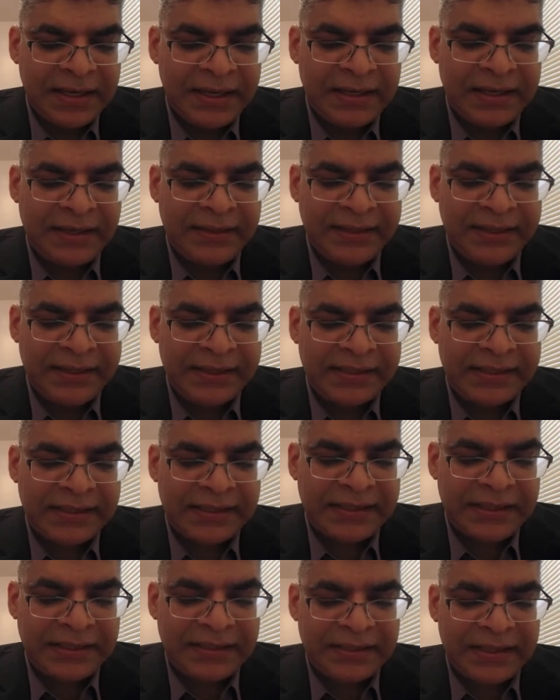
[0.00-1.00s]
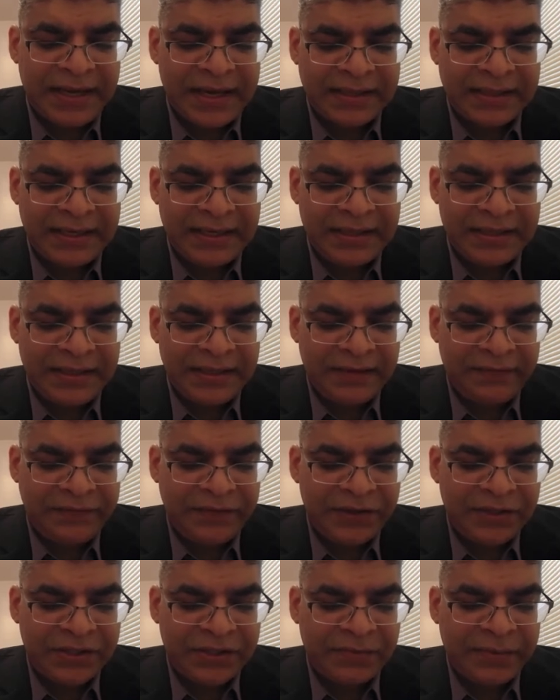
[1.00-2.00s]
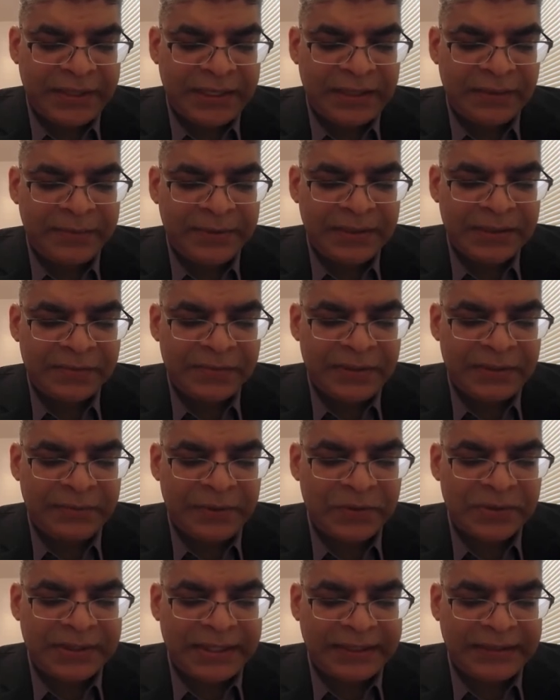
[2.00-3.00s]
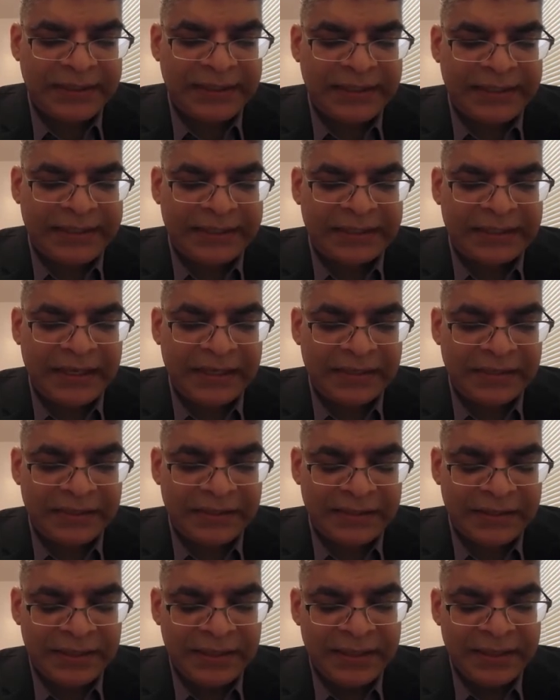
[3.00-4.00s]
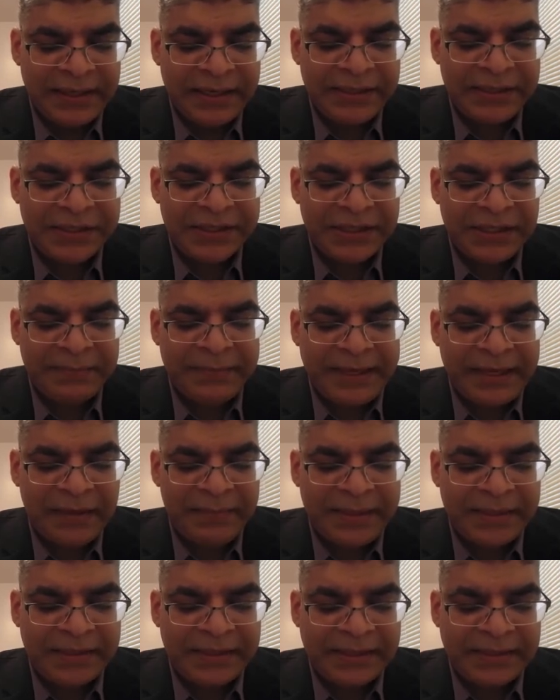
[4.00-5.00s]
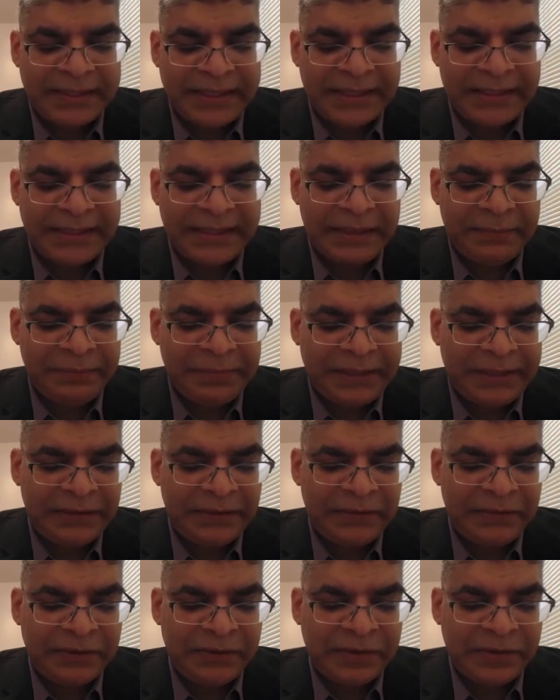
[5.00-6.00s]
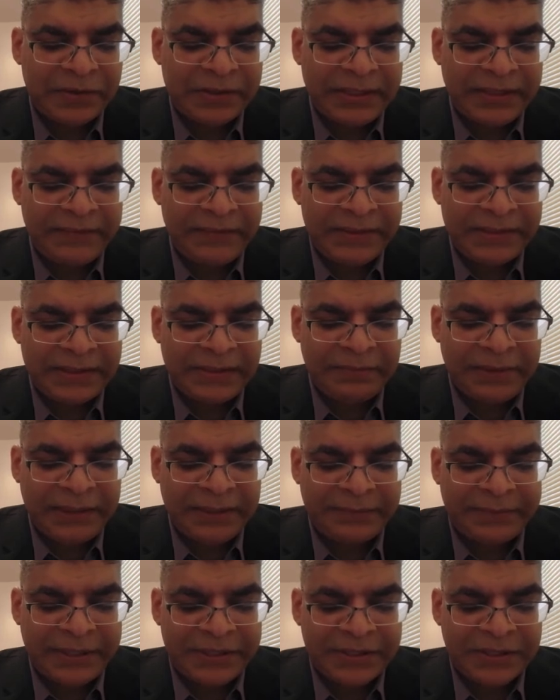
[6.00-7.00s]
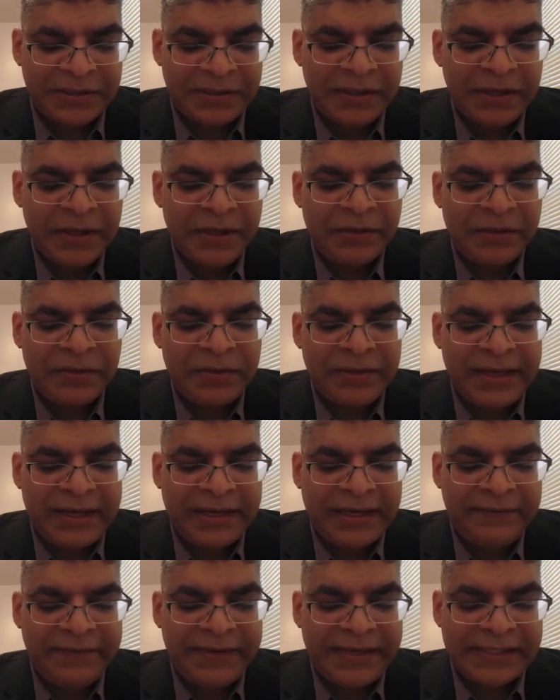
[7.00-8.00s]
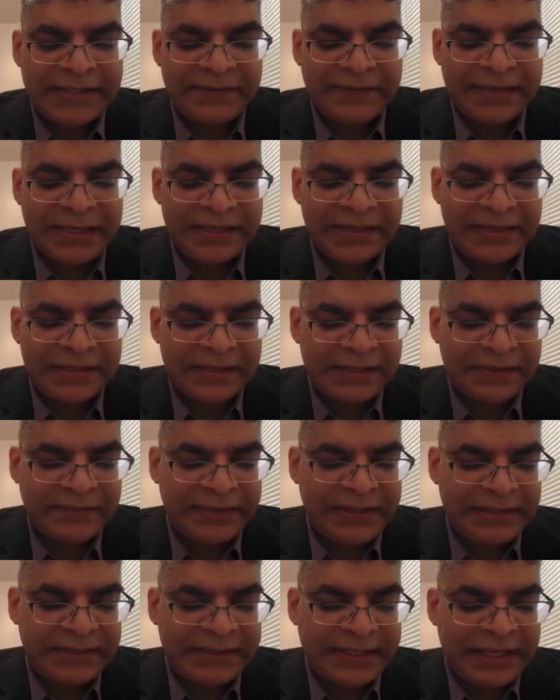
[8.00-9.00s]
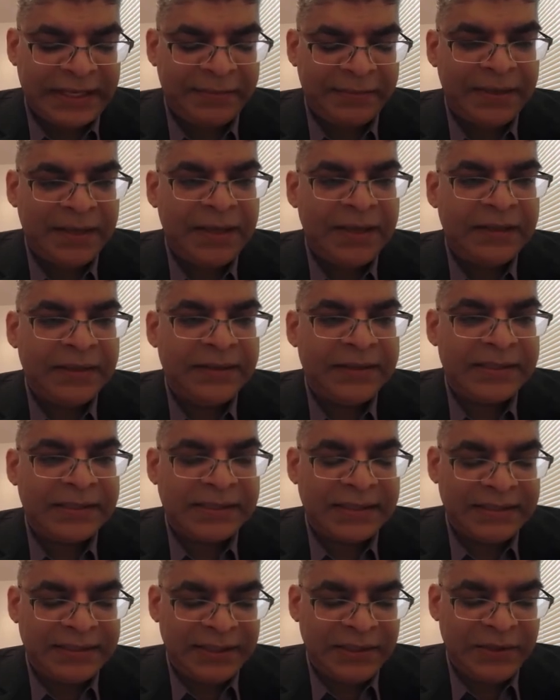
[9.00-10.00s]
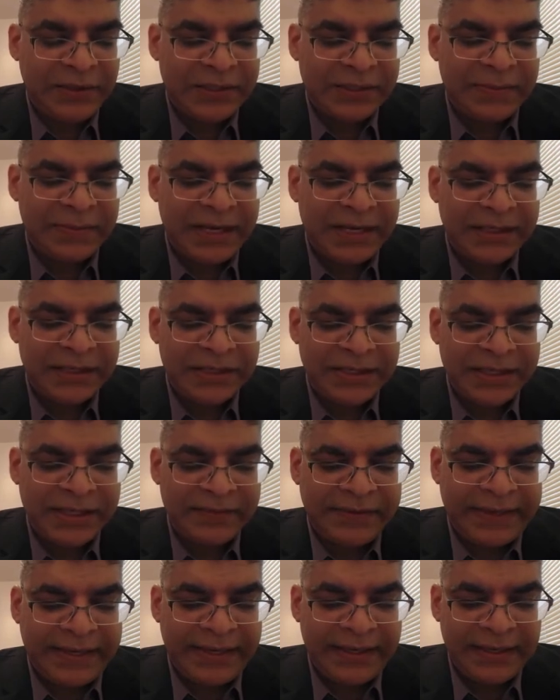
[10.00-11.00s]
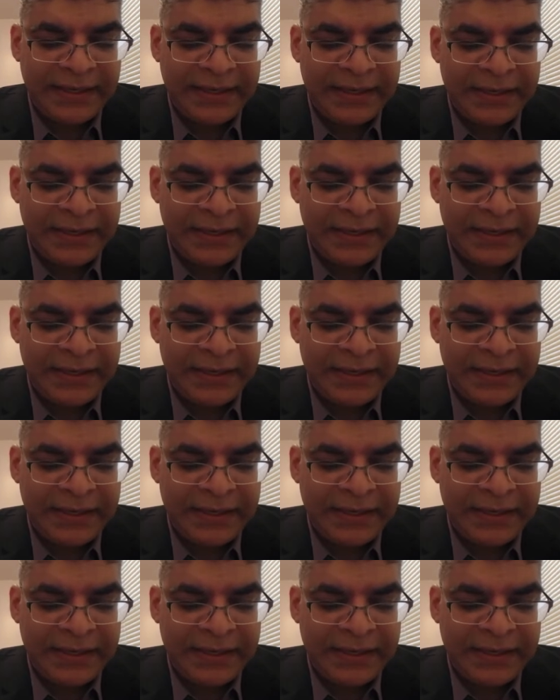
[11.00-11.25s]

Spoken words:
Now, there is a talk that in the near future, wearables will most likely collect other additional biometric data like blood glucose levels and blood pressure through non-invasive sensors in real time. There's continuous monitoring, right?